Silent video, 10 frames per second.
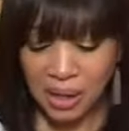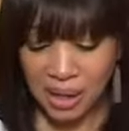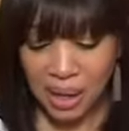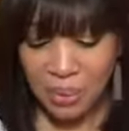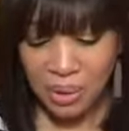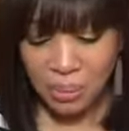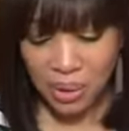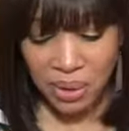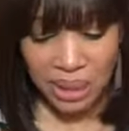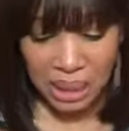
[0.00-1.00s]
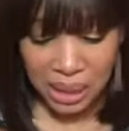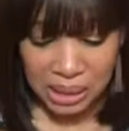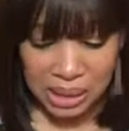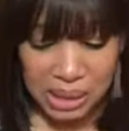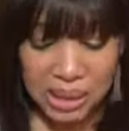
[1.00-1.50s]
I've been burning
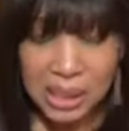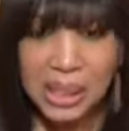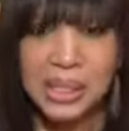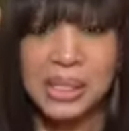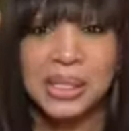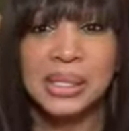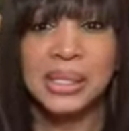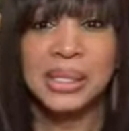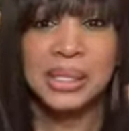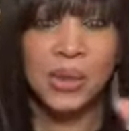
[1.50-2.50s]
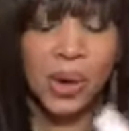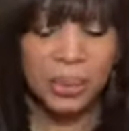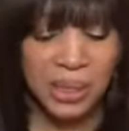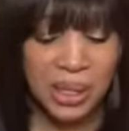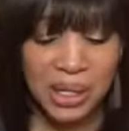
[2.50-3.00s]
it quite a
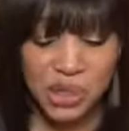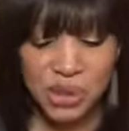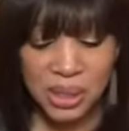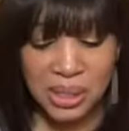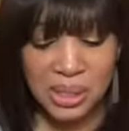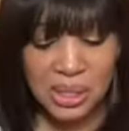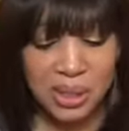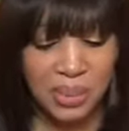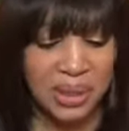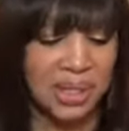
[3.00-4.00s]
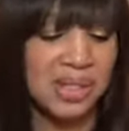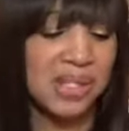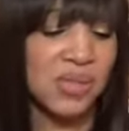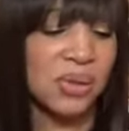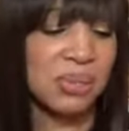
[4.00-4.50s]
bit, as you can see. But this is
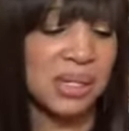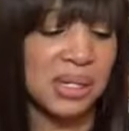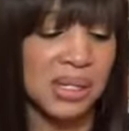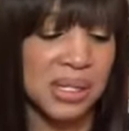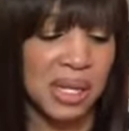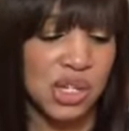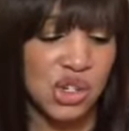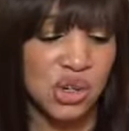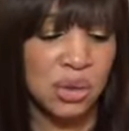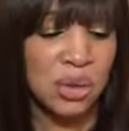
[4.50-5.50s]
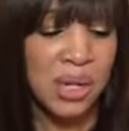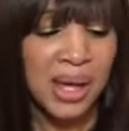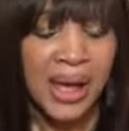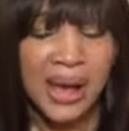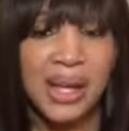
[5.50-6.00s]
from Sensational,
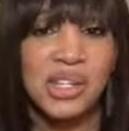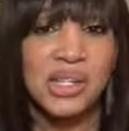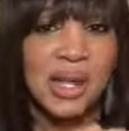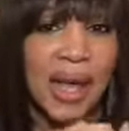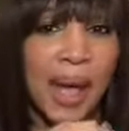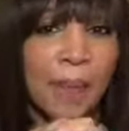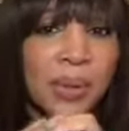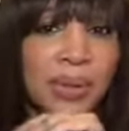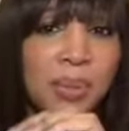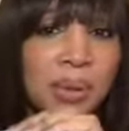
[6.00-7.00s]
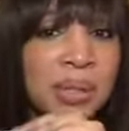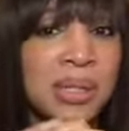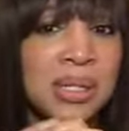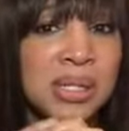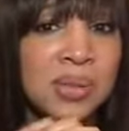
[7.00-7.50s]
and I just happened upon
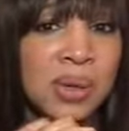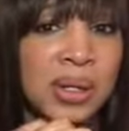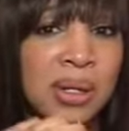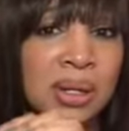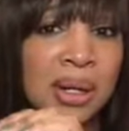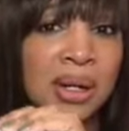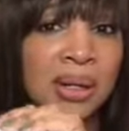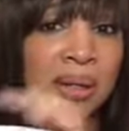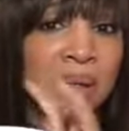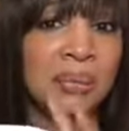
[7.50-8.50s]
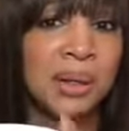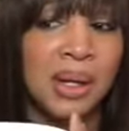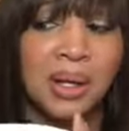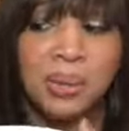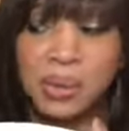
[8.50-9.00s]
this one.
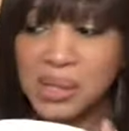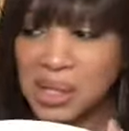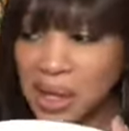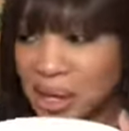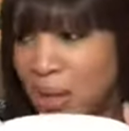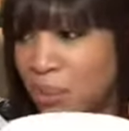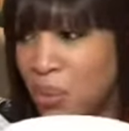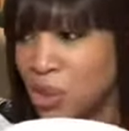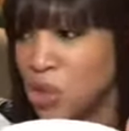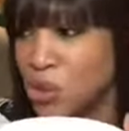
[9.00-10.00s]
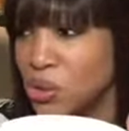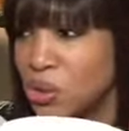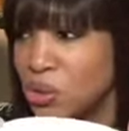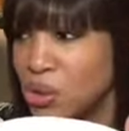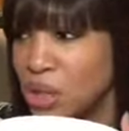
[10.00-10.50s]
Where was I? At
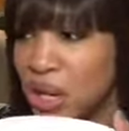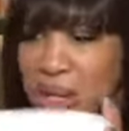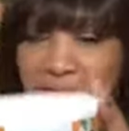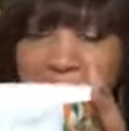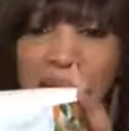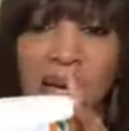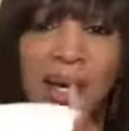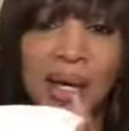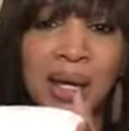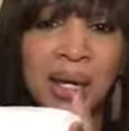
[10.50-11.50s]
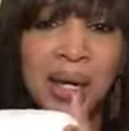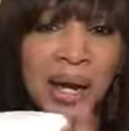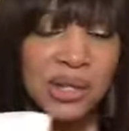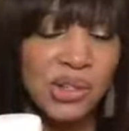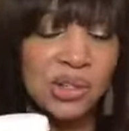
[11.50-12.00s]
Marshall's, I think, and
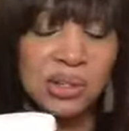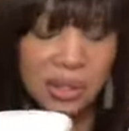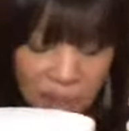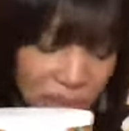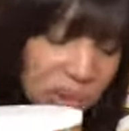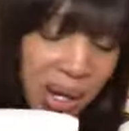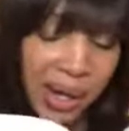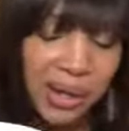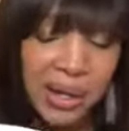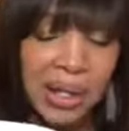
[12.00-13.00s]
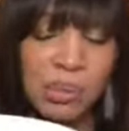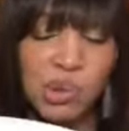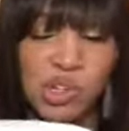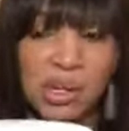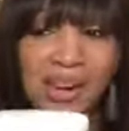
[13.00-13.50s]
I just almost had a
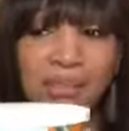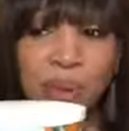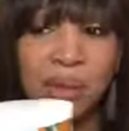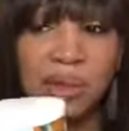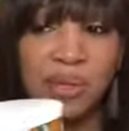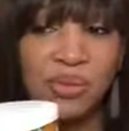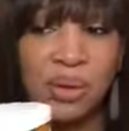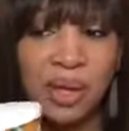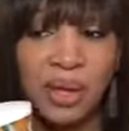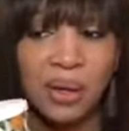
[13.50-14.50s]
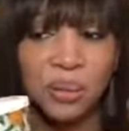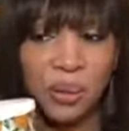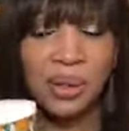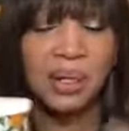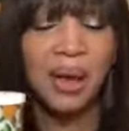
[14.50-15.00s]
conniption. I've been looking for like a
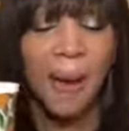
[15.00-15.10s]
really